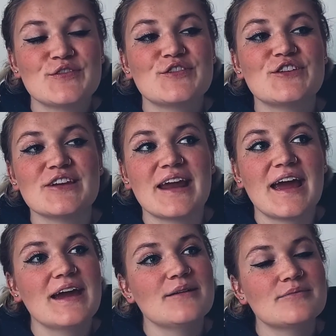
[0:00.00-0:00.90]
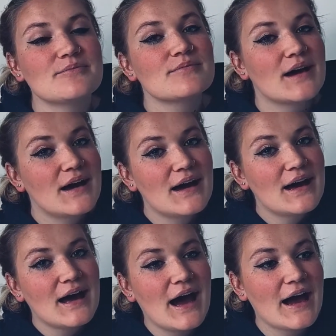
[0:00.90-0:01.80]
Today
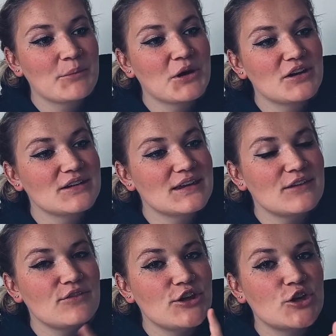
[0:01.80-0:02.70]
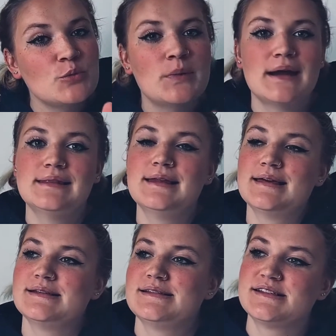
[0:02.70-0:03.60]
I'm gonna give you my
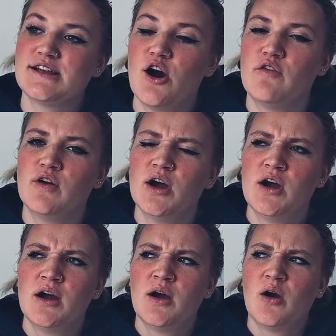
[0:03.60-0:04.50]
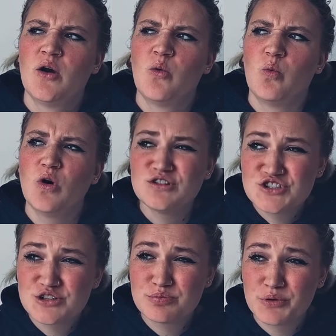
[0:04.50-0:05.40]
list of what
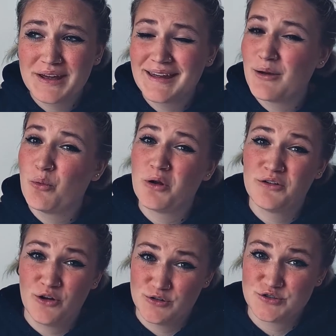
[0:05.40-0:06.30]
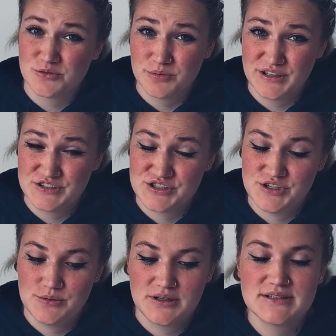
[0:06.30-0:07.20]
to bring and what not to bring to
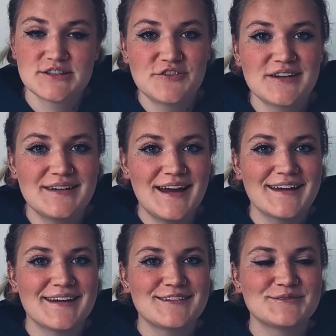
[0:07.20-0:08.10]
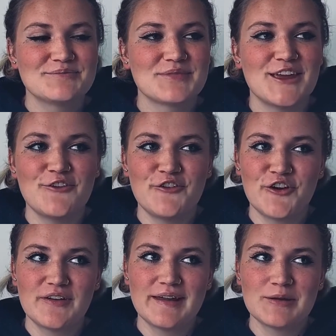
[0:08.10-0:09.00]
uni, because I feel like if
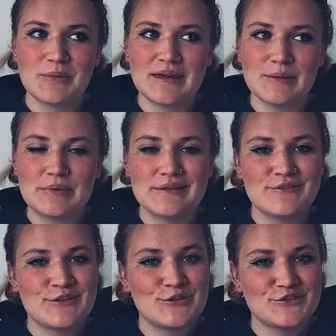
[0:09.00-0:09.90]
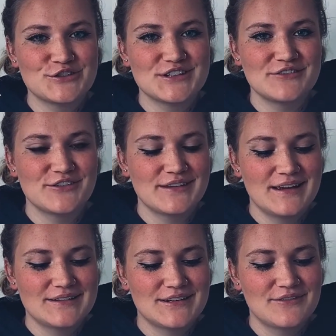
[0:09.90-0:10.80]
you're like me, a bit of an overachiever,
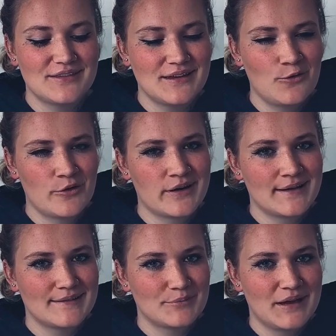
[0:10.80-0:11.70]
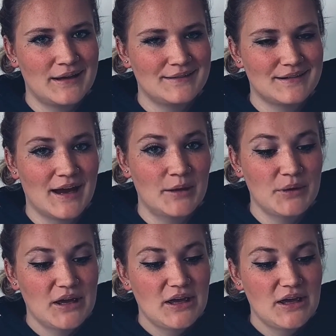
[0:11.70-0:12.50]
like to everything organized and planned in time,